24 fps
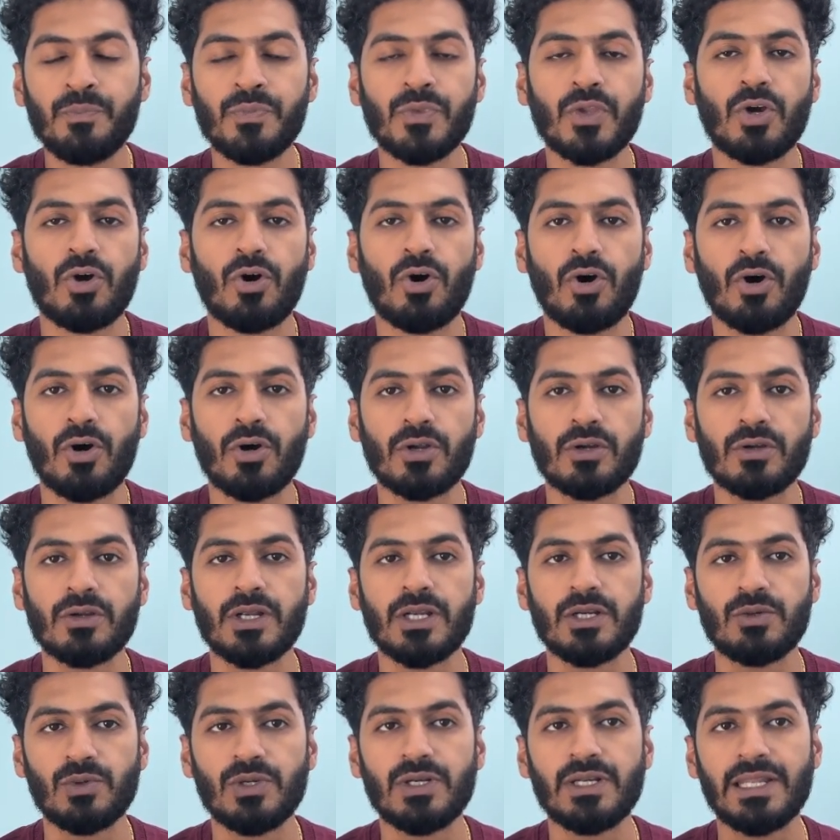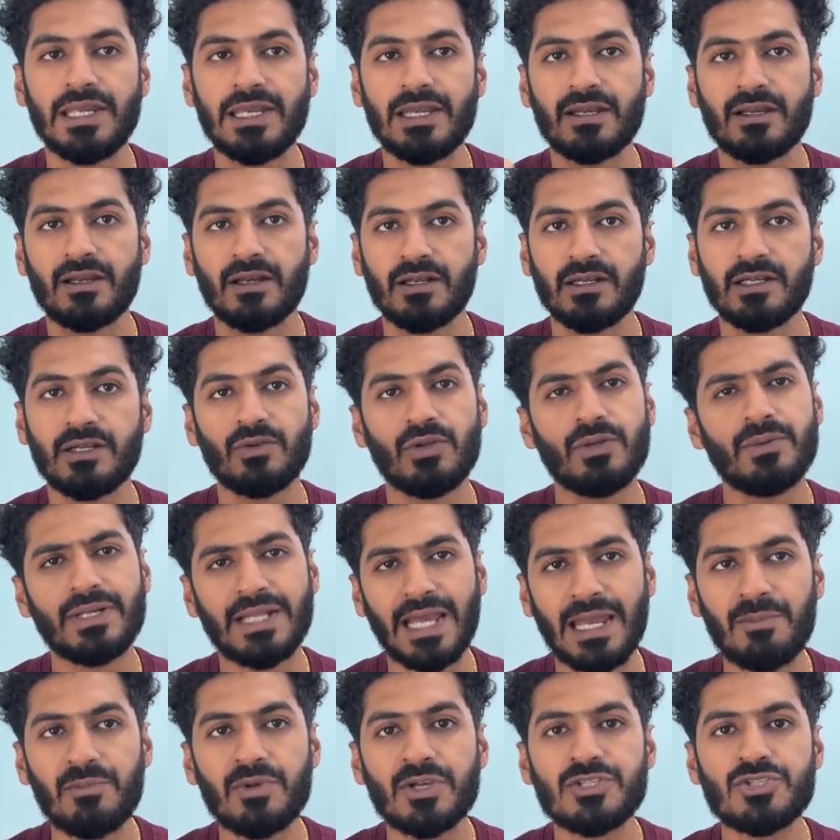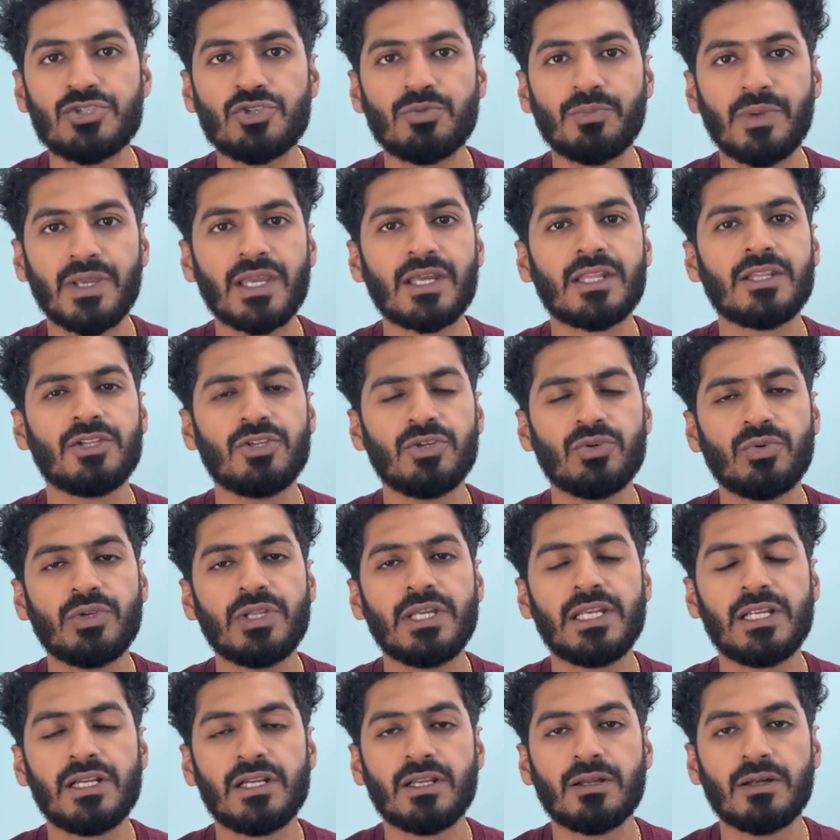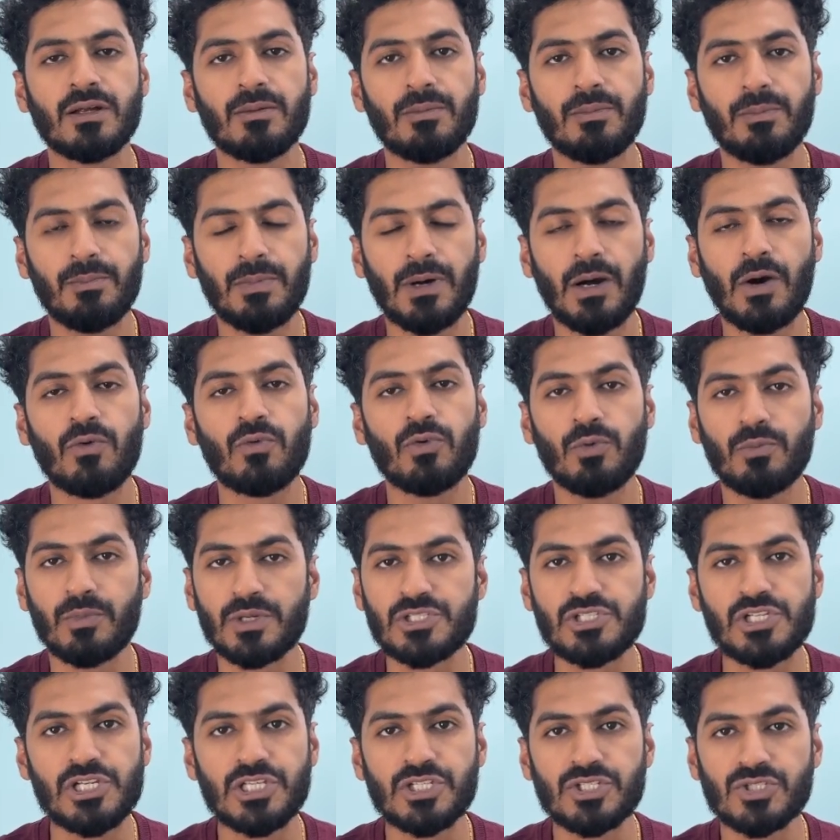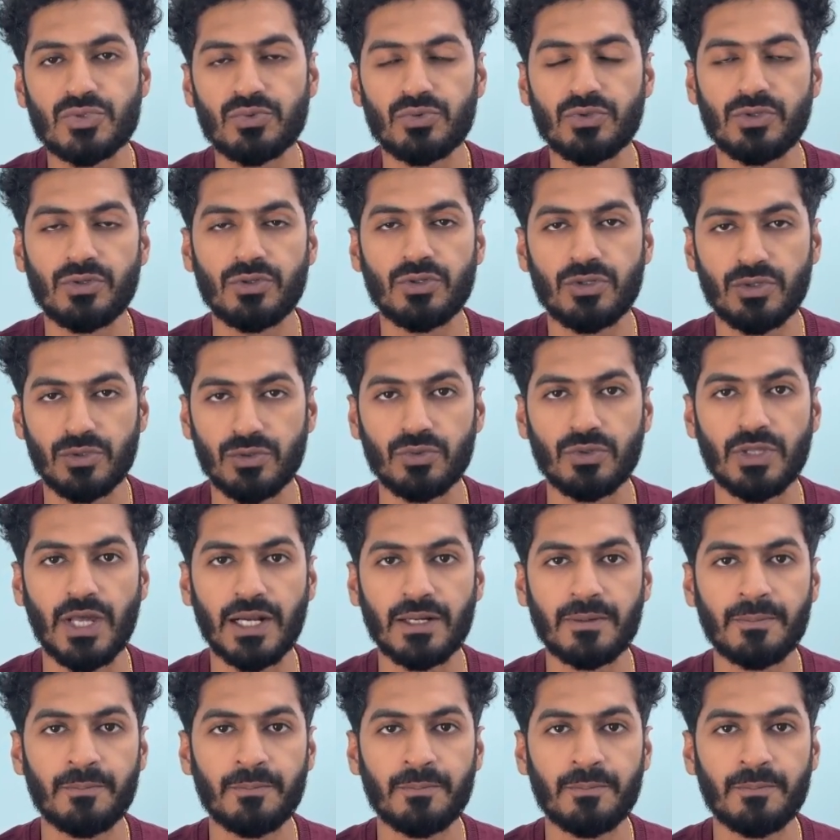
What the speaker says: or it will be time consuming, and you need powerful machines to do that.